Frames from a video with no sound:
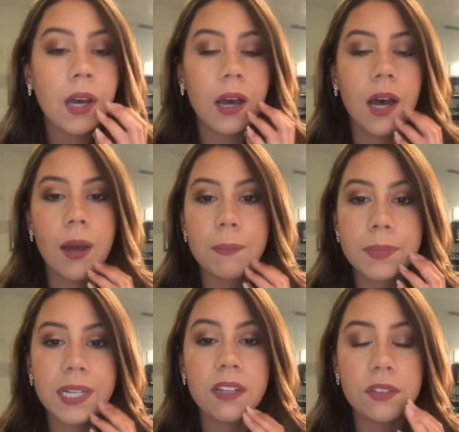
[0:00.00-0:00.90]

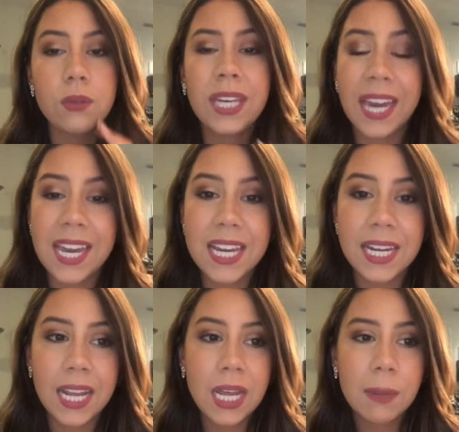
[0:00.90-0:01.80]
But if you
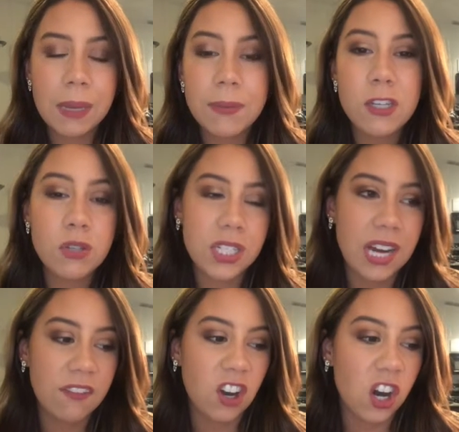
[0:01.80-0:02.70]
can, maybe you just
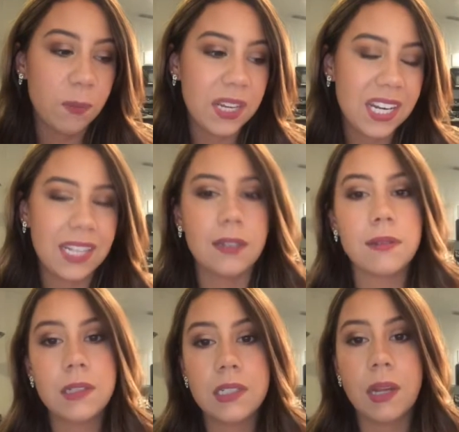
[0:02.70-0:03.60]
have carpet in
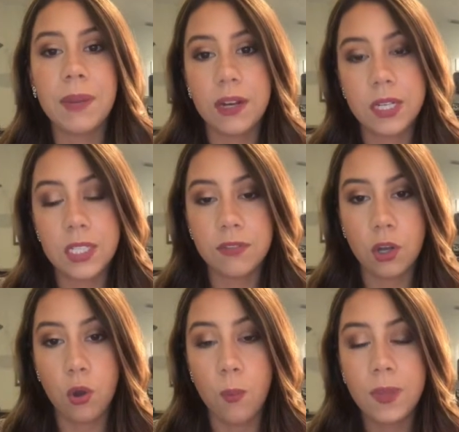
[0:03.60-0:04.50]
some areas of the
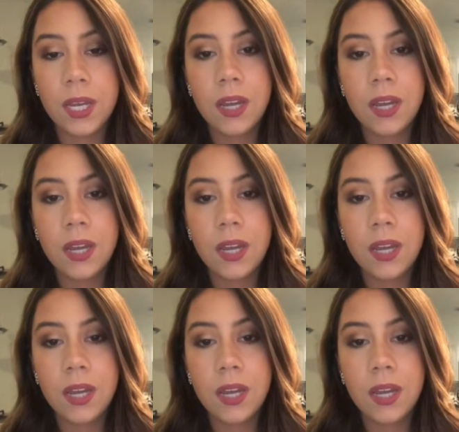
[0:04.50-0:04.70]
home,